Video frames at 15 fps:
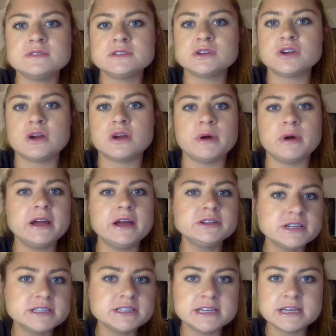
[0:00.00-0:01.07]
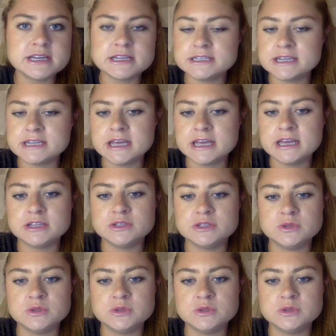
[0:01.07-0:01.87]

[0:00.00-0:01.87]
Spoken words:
the carbohydrates they intake?